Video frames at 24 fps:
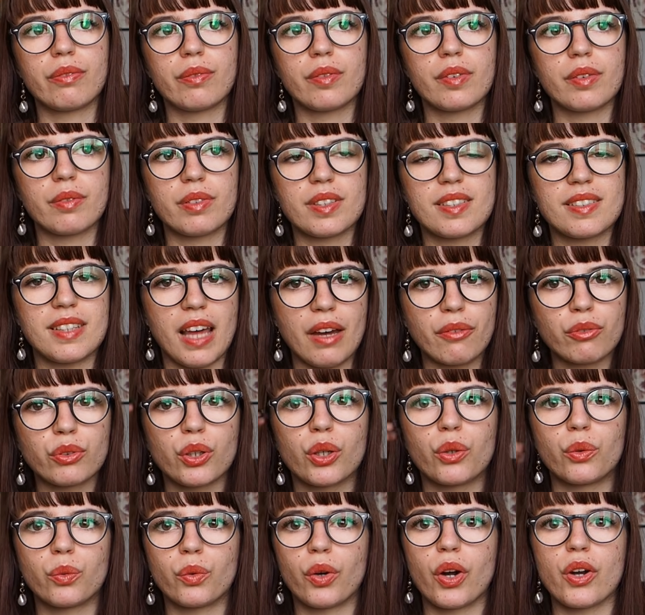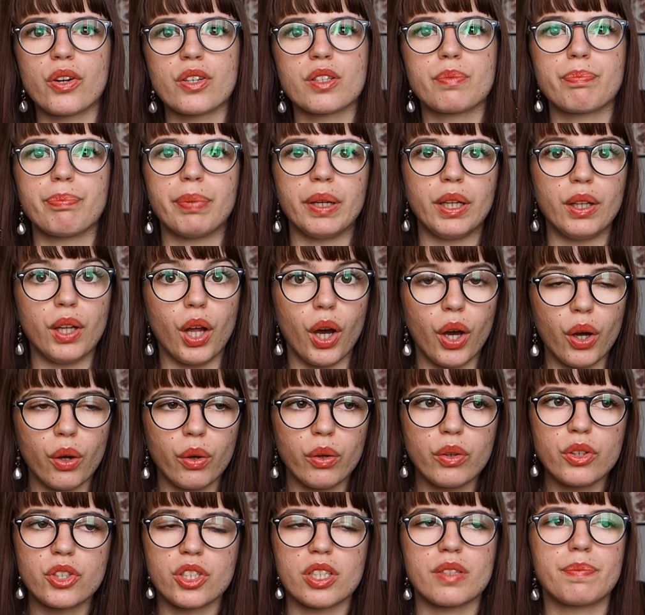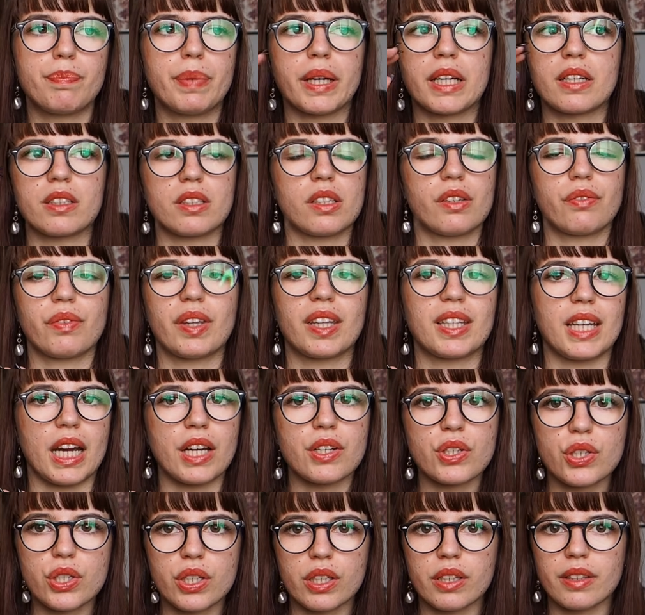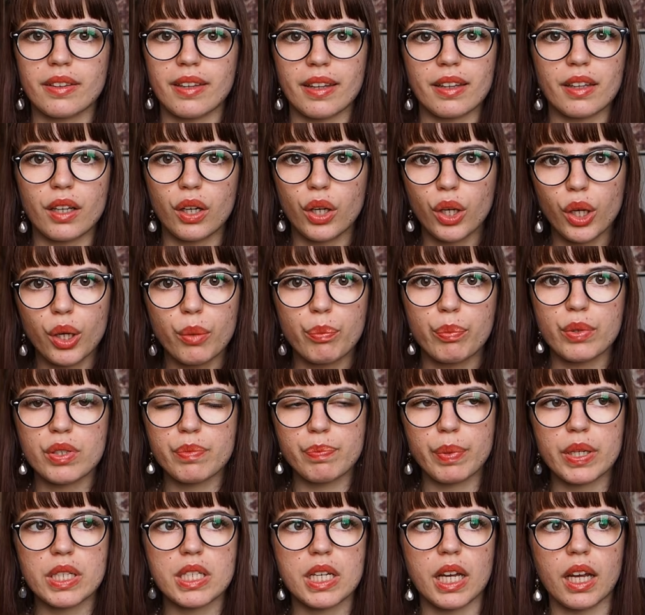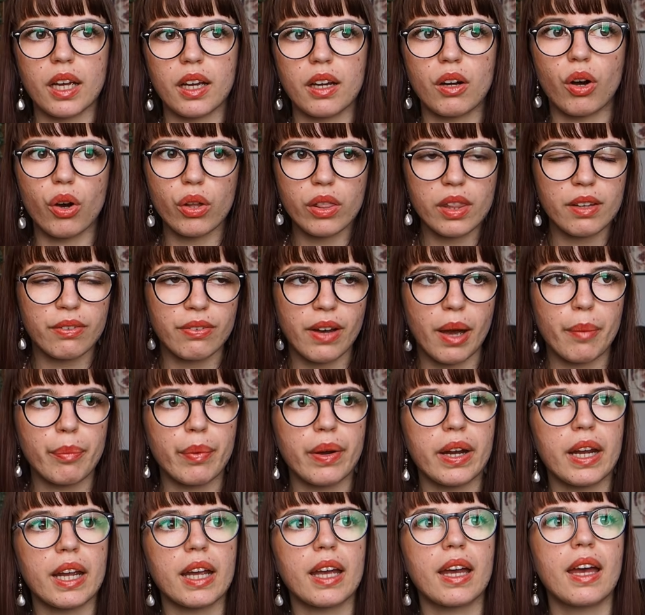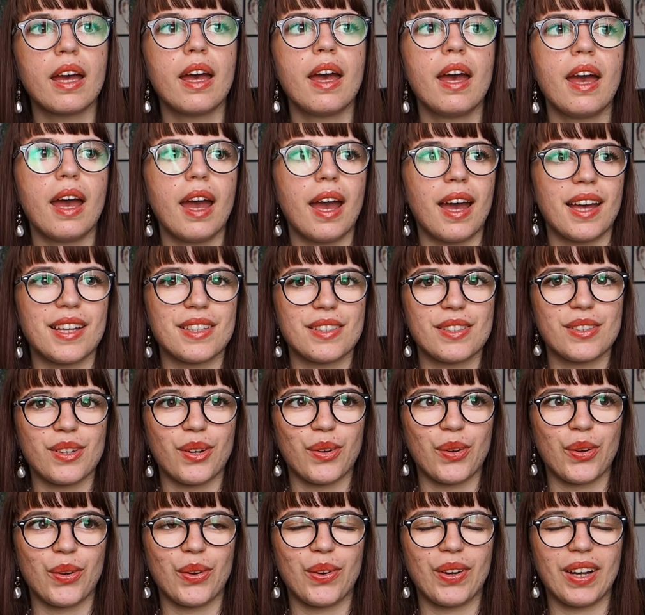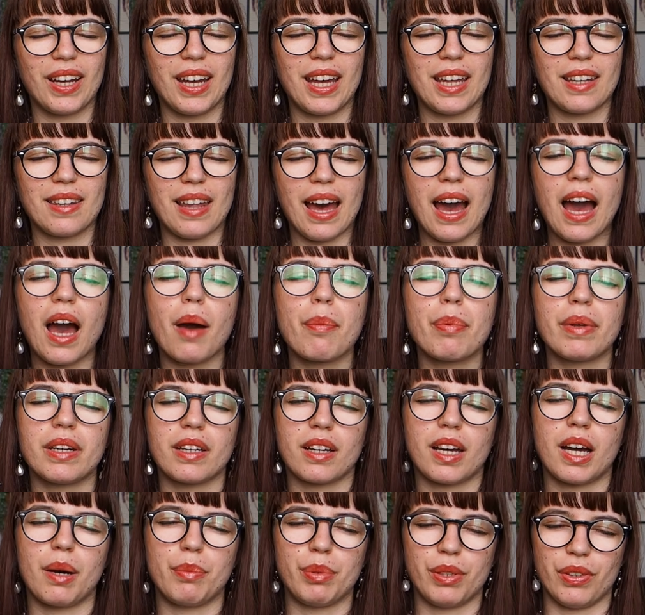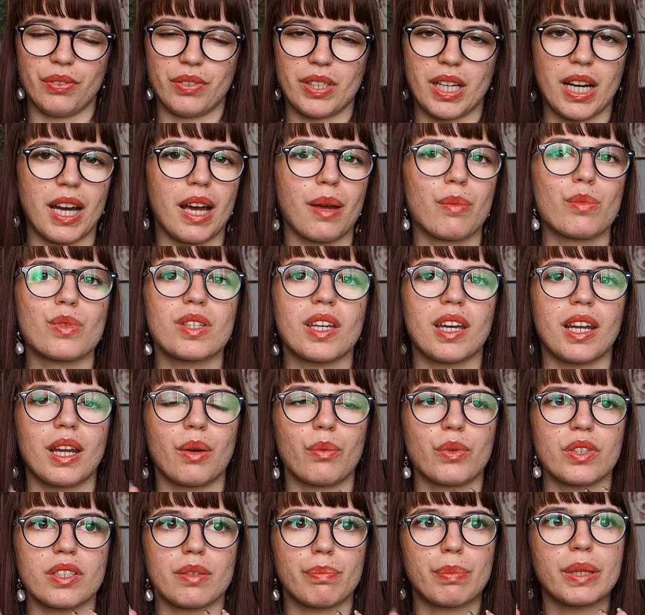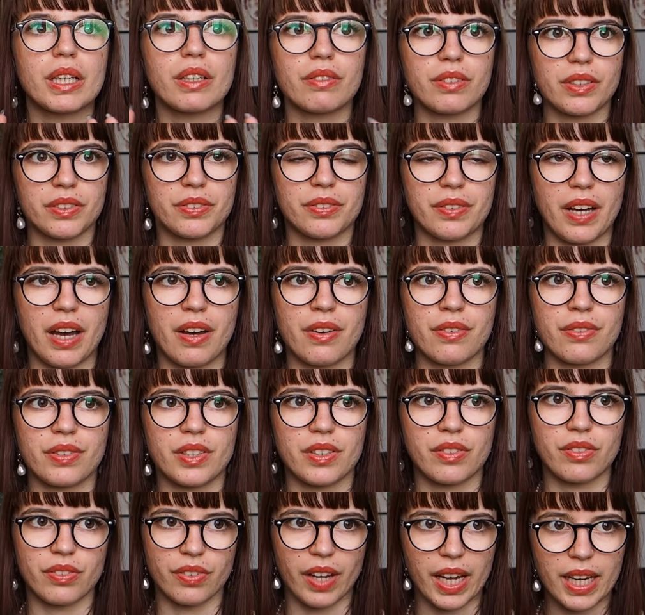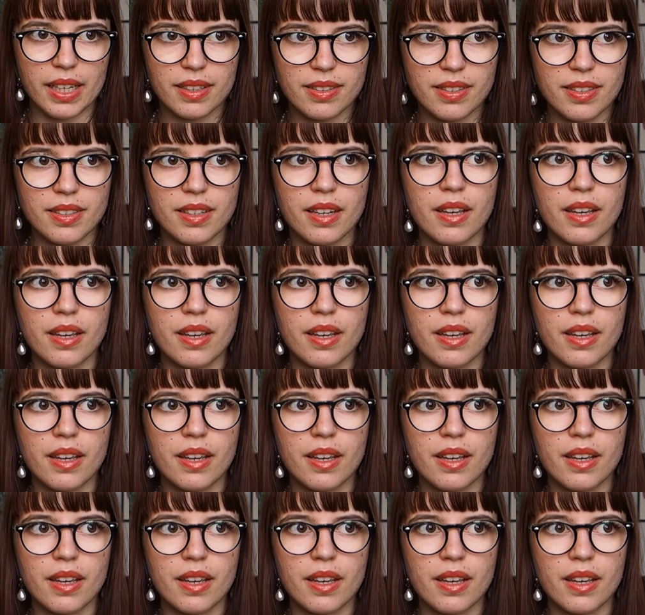several rows below, just because of the tension that the loop was putting on the fabric. And so that happened a couple of times, and it was a bit of a faff to fix,